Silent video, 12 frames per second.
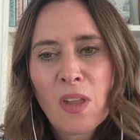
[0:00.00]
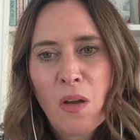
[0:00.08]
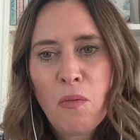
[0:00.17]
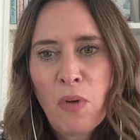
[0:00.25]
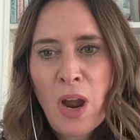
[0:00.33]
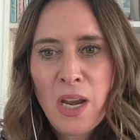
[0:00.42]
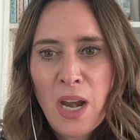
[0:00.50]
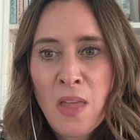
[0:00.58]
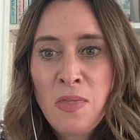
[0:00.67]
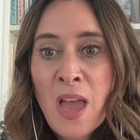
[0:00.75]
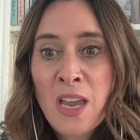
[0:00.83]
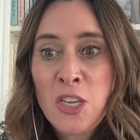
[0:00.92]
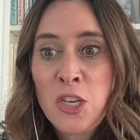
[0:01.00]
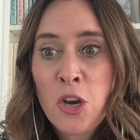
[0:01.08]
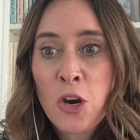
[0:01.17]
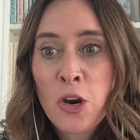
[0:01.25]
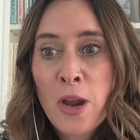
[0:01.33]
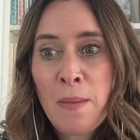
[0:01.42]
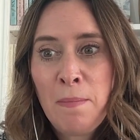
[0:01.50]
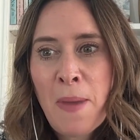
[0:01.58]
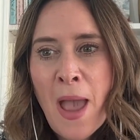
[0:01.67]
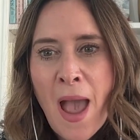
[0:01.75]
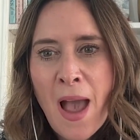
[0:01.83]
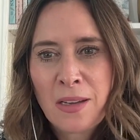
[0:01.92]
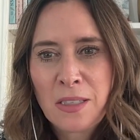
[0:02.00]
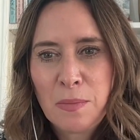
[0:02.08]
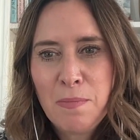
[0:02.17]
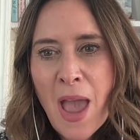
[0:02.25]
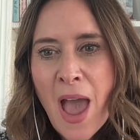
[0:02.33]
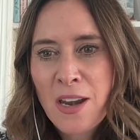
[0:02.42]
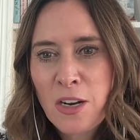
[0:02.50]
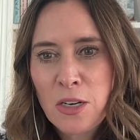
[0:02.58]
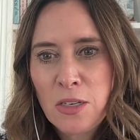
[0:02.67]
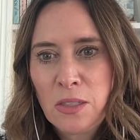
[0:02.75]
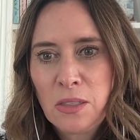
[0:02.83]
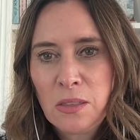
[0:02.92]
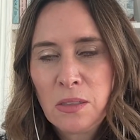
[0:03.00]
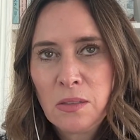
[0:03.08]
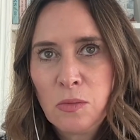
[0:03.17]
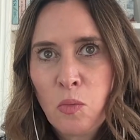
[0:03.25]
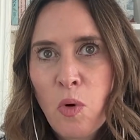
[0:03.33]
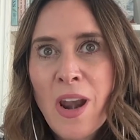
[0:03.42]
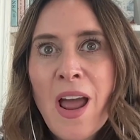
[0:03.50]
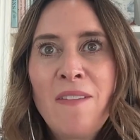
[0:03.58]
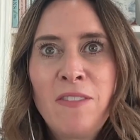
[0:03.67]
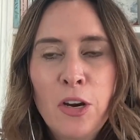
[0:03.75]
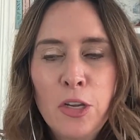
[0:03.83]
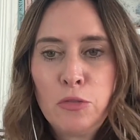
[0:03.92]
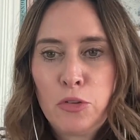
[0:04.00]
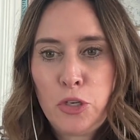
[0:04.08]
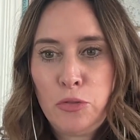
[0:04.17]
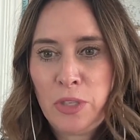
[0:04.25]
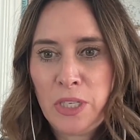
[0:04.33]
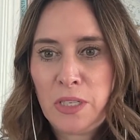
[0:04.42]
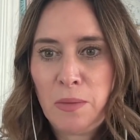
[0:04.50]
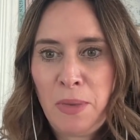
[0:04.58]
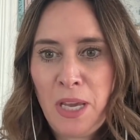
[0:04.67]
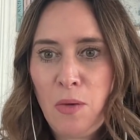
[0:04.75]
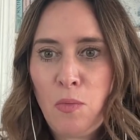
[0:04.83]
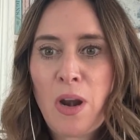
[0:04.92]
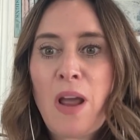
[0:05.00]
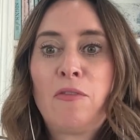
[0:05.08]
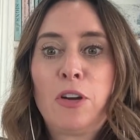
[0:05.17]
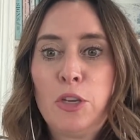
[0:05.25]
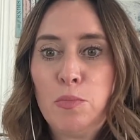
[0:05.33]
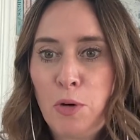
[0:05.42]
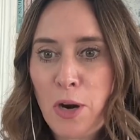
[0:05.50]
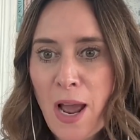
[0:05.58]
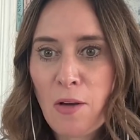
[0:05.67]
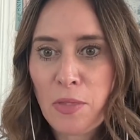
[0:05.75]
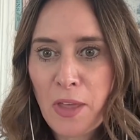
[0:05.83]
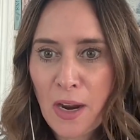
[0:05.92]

Right. And that your impact matters, whatever you choose it to be, whatever you put out there.